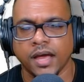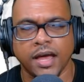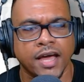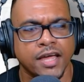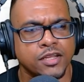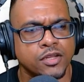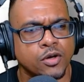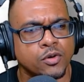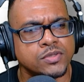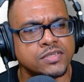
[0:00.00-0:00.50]

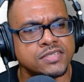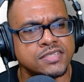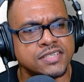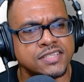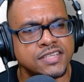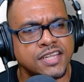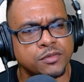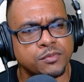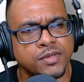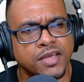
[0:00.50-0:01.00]
And now
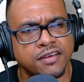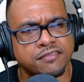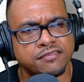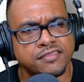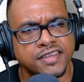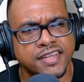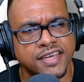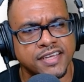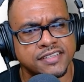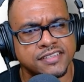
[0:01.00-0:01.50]
seeing that we have
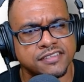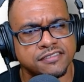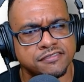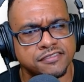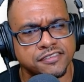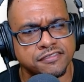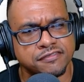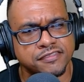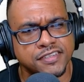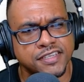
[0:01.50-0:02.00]
negative
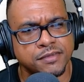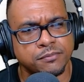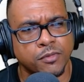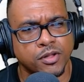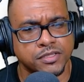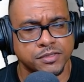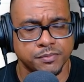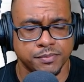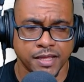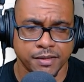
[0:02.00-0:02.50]
15
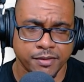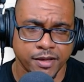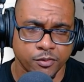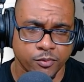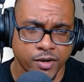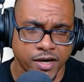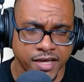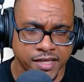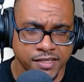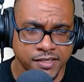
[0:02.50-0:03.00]
multiplied by
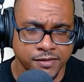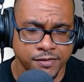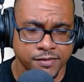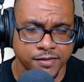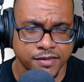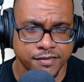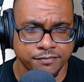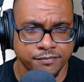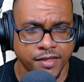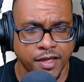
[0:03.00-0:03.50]
y,
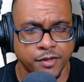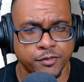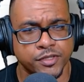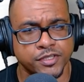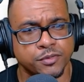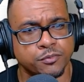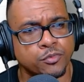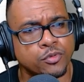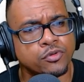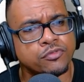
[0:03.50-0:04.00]
and you
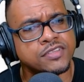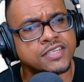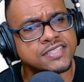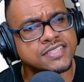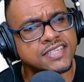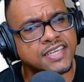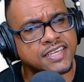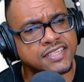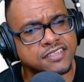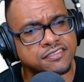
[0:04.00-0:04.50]
want to move
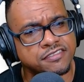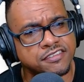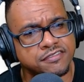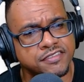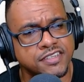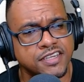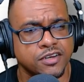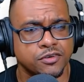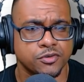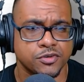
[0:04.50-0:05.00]
this negative
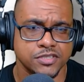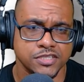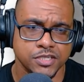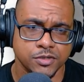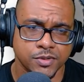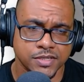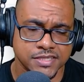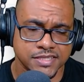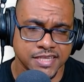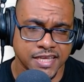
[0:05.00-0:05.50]
15 across the
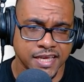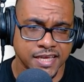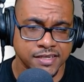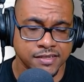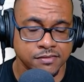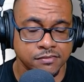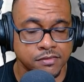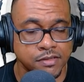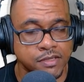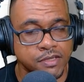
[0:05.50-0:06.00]
equal sign,